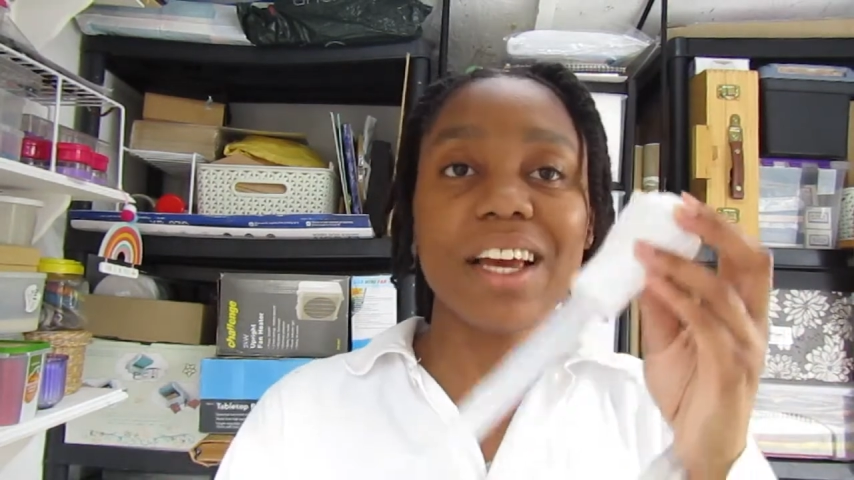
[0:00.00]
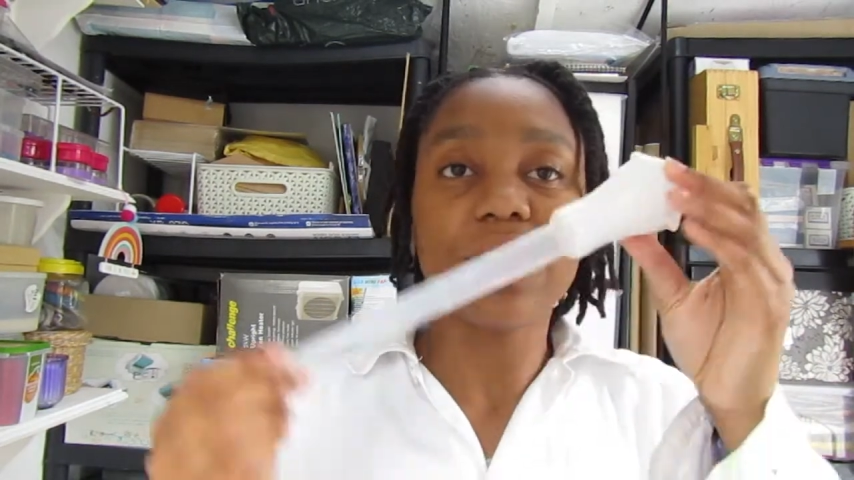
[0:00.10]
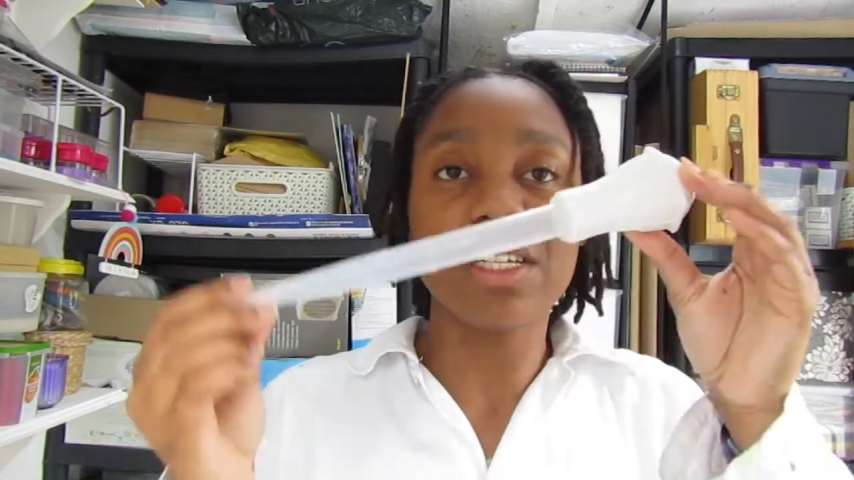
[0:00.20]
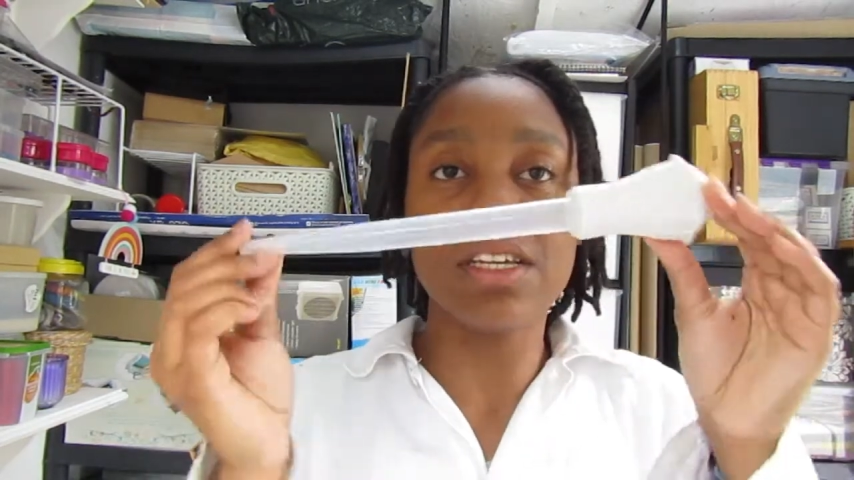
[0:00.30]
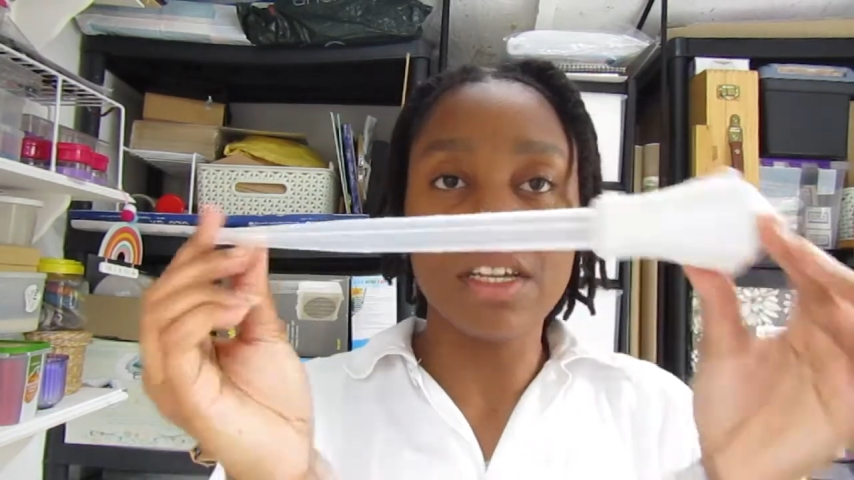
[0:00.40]
I
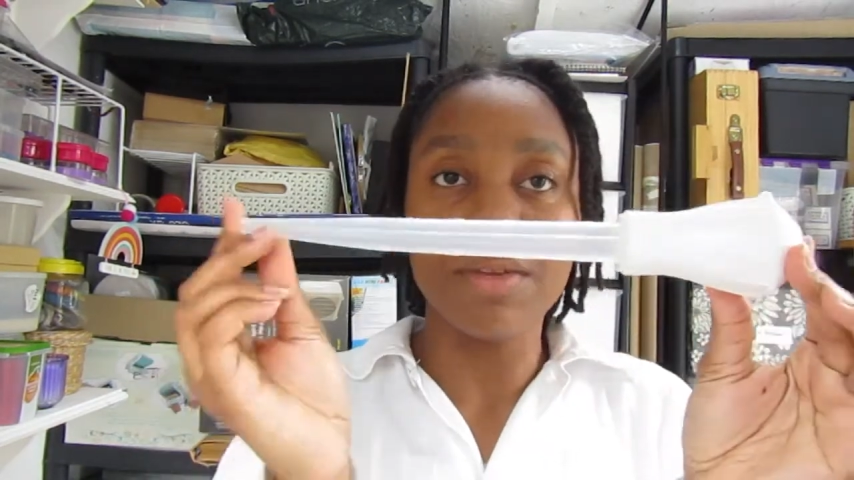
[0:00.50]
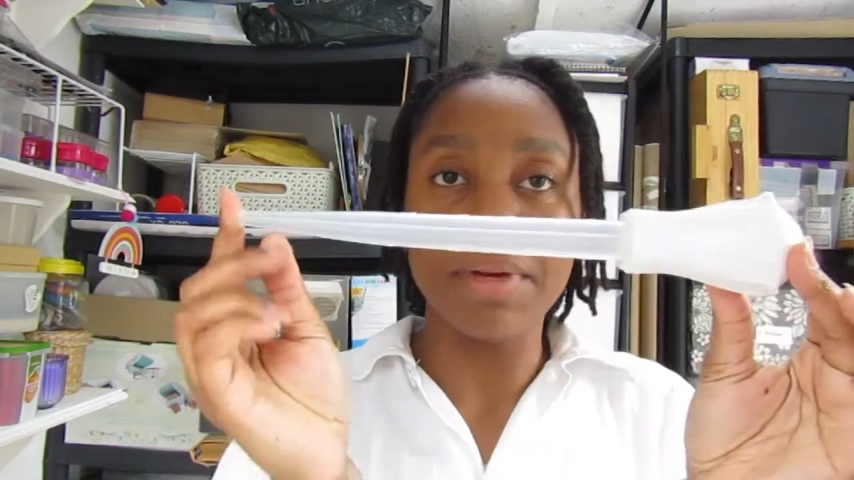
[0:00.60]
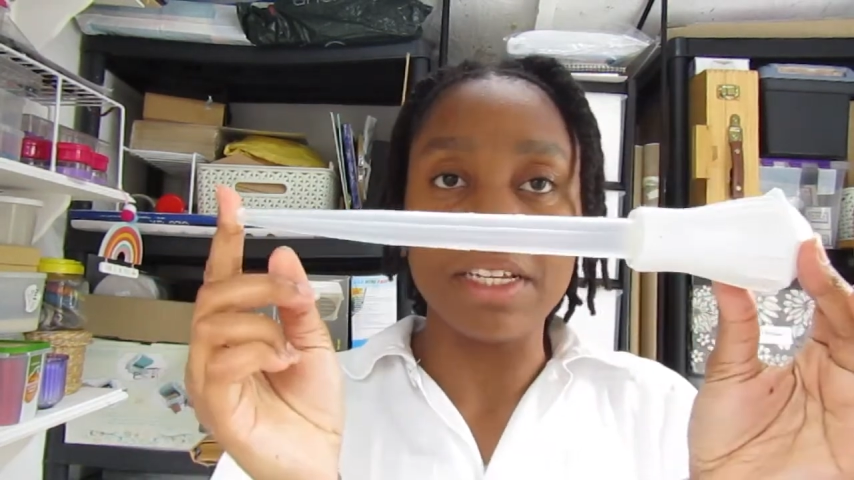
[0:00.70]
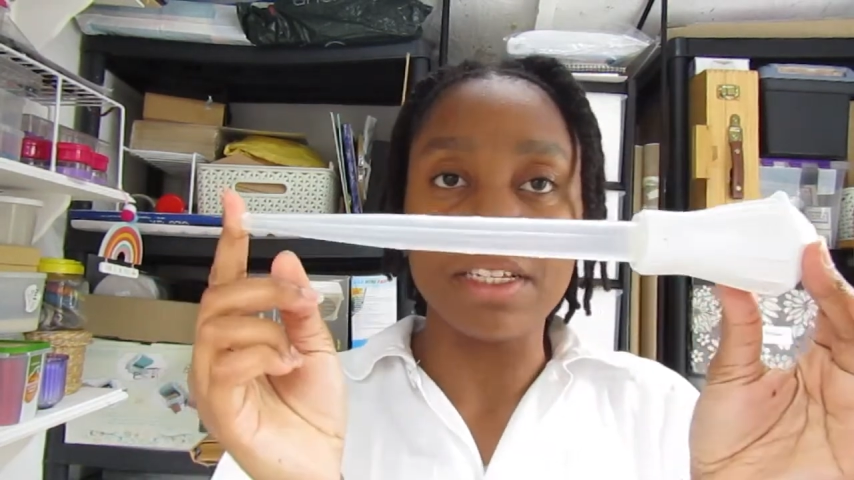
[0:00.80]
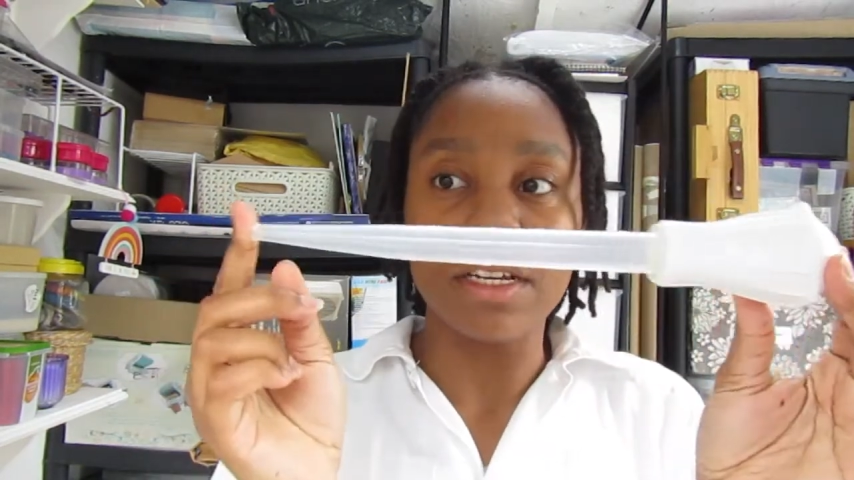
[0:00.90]
got a turkey
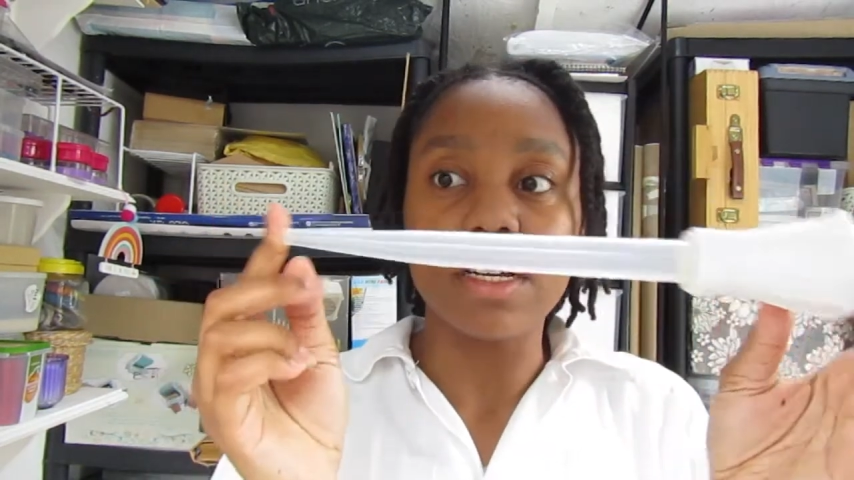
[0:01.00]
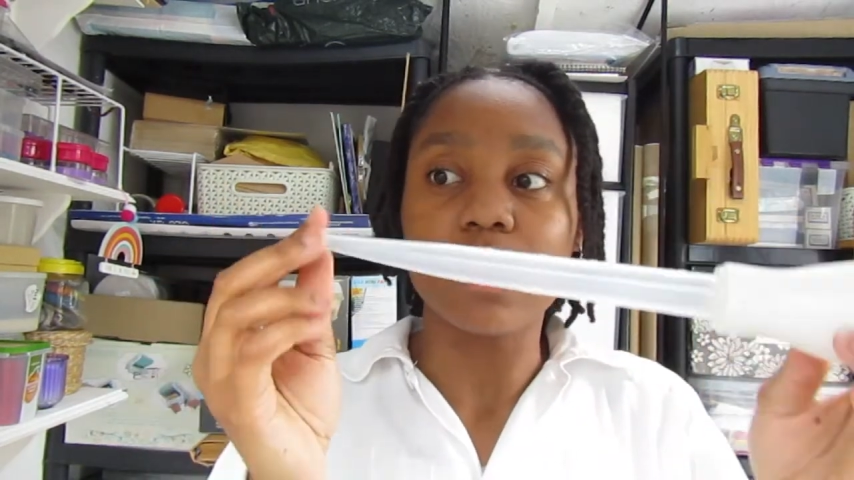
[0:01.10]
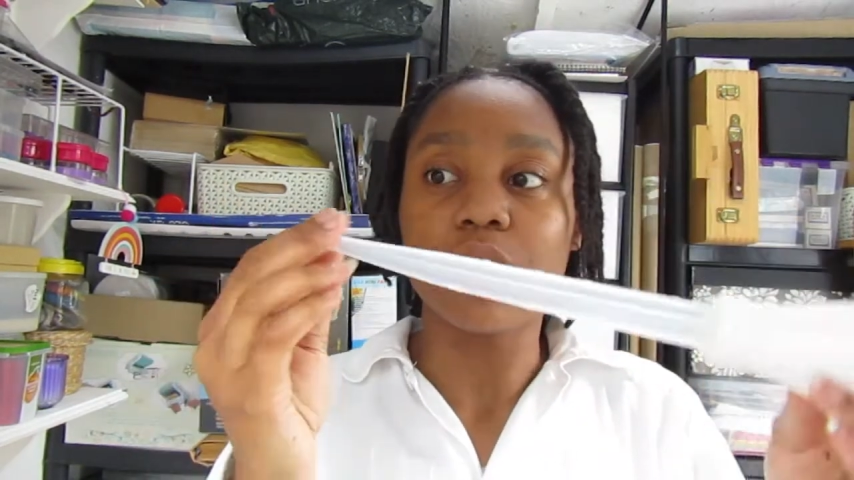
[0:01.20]
baster,